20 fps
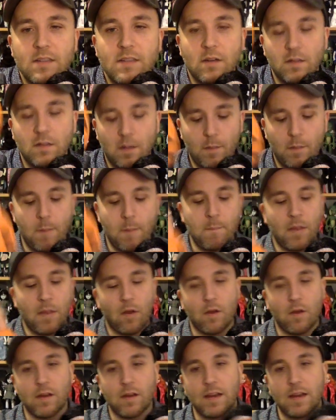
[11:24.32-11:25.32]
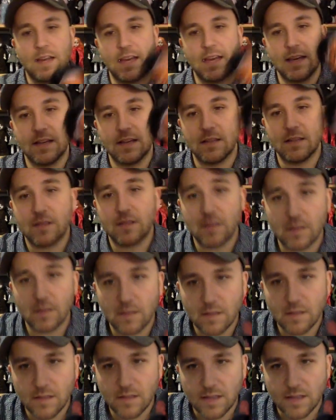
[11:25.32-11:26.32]
a little bit mirrored in his
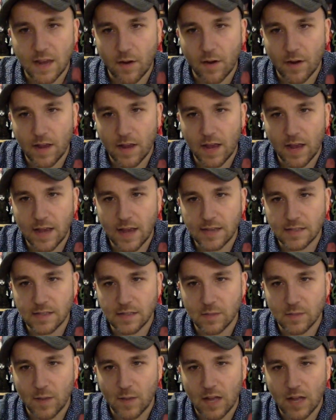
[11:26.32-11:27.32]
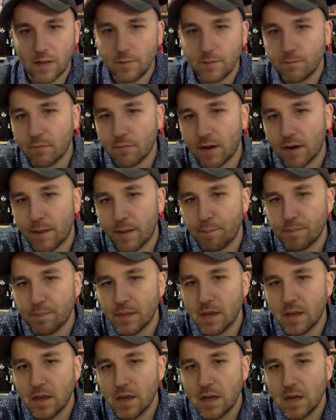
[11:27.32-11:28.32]
scary eyes as well, right?
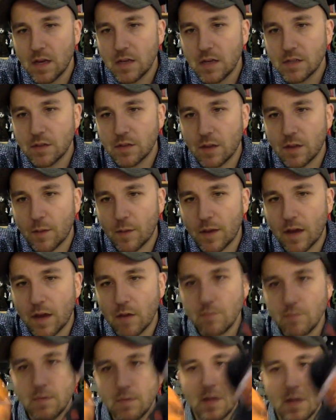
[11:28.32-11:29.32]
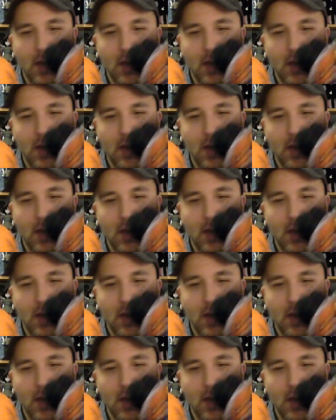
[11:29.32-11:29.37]
So there we go.